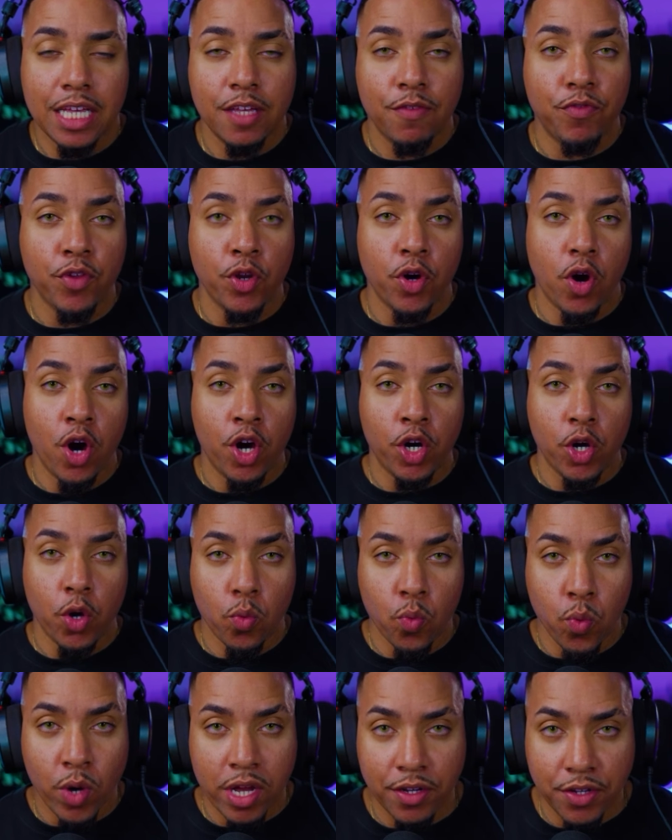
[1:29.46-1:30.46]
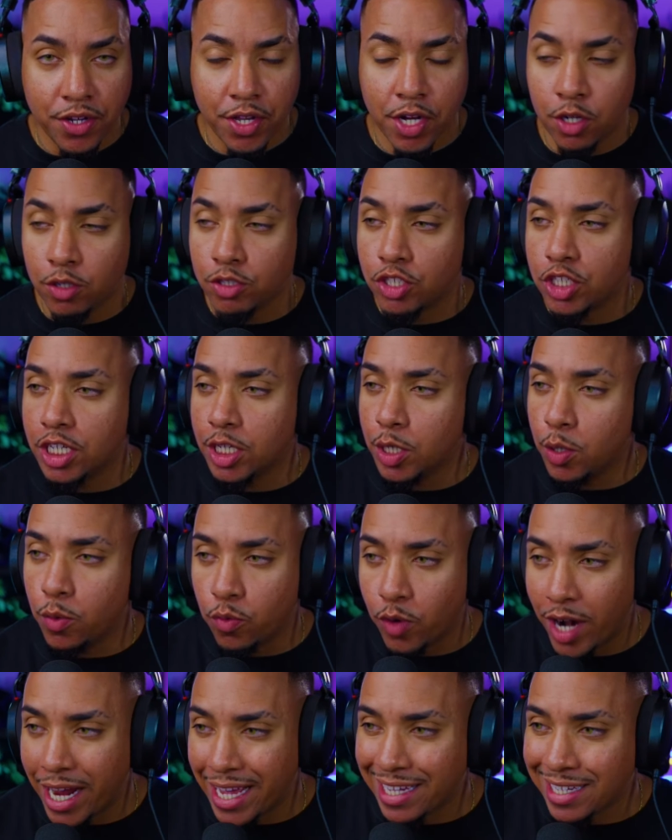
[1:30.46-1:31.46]
If you're on Windows, you're going to
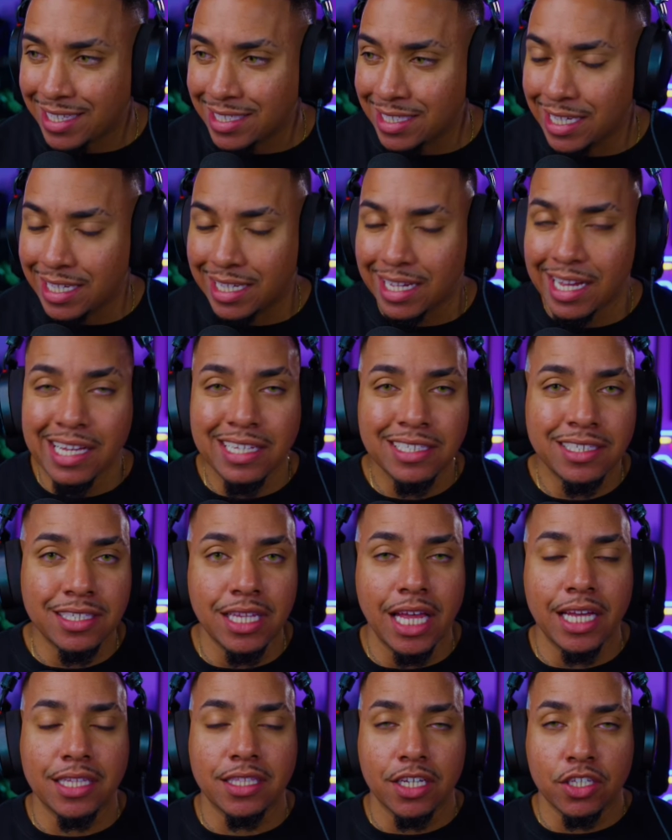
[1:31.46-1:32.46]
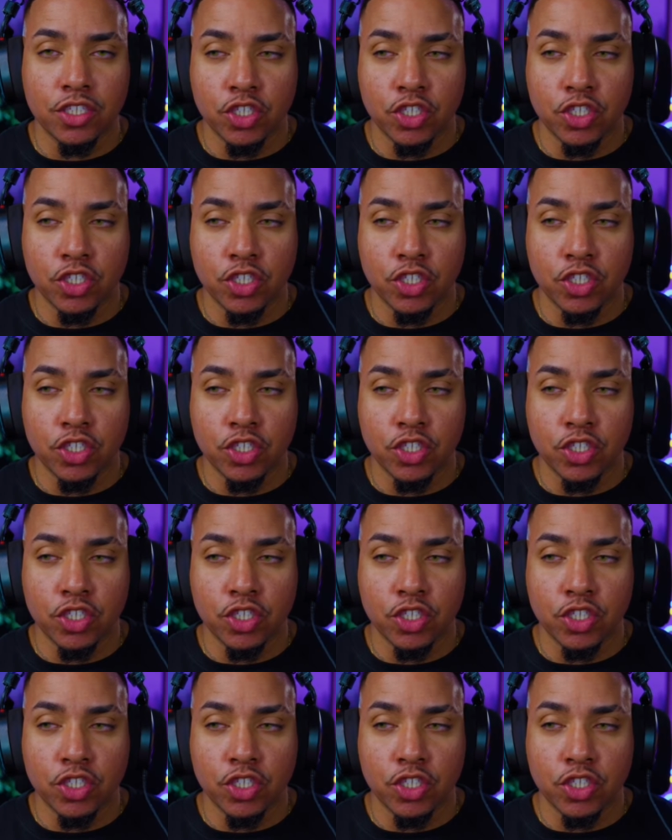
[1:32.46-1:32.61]
right click, select